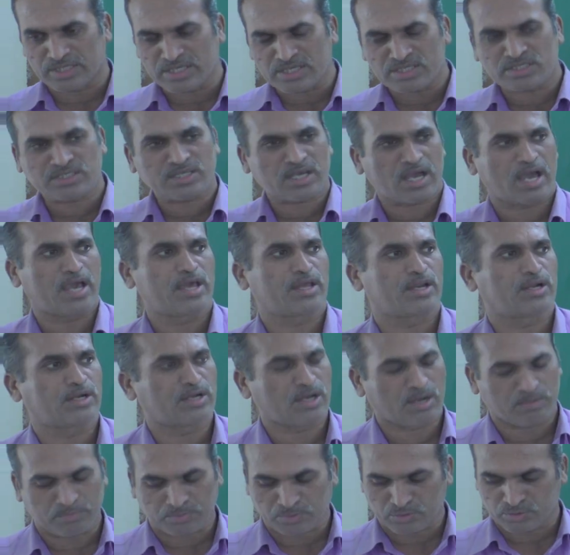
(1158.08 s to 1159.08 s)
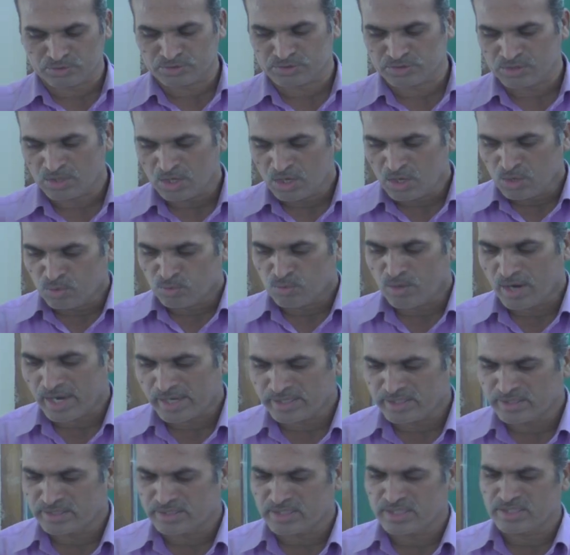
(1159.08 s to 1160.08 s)
this Chiron approach,
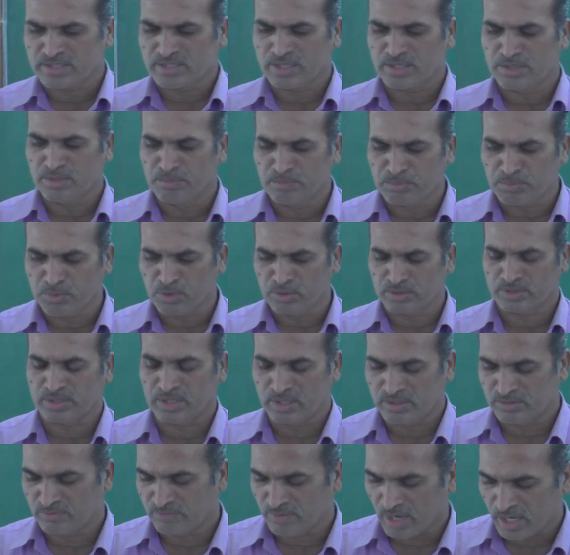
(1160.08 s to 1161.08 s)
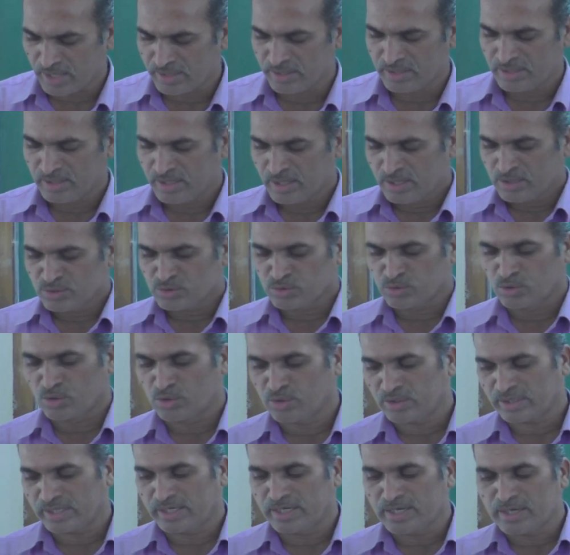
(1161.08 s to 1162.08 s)
why it is a important one.
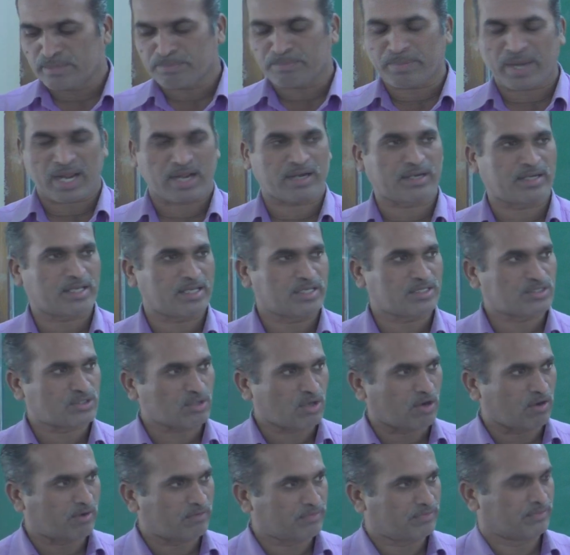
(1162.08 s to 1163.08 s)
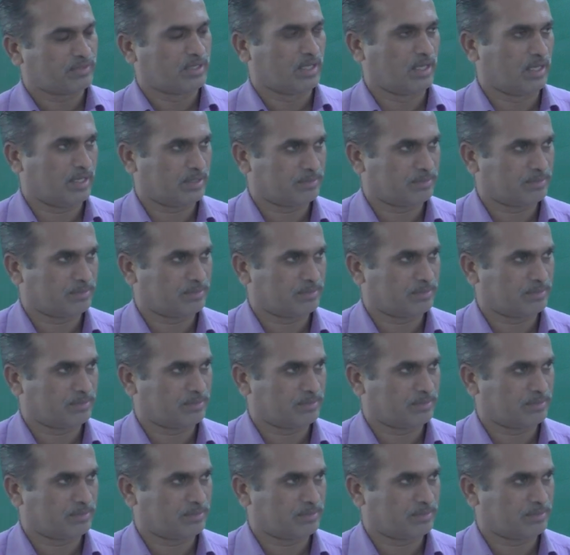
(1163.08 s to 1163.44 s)
So in practice of